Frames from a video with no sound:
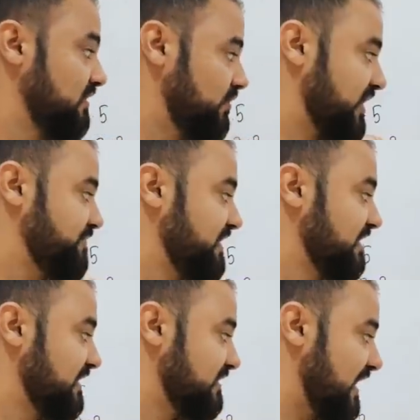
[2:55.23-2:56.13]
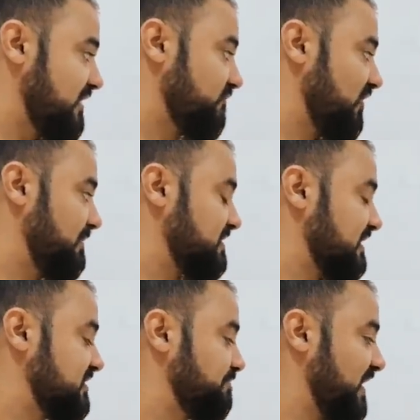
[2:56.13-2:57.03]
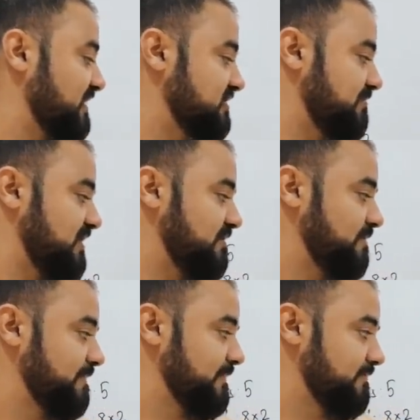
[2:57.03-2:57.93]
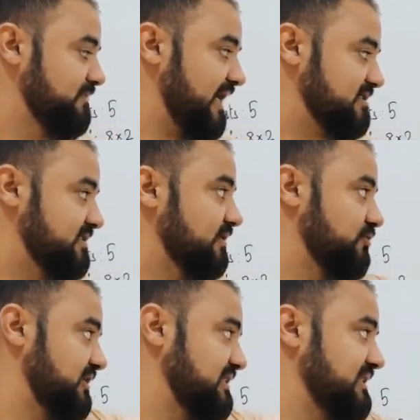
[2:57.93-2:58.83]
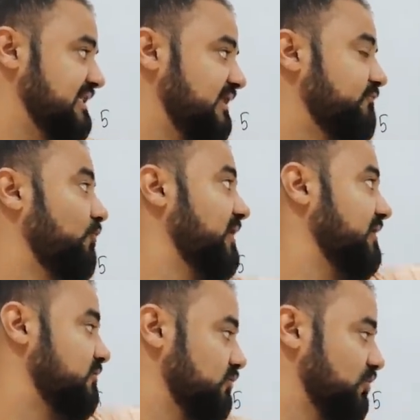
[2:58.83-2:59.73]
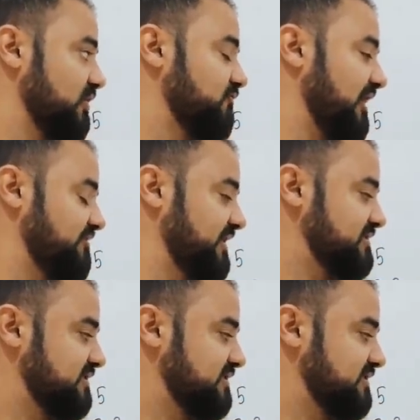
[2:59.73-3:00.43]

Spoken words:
Okay, then verbal section para jumble next day. So these are 4 days, so total 5 days.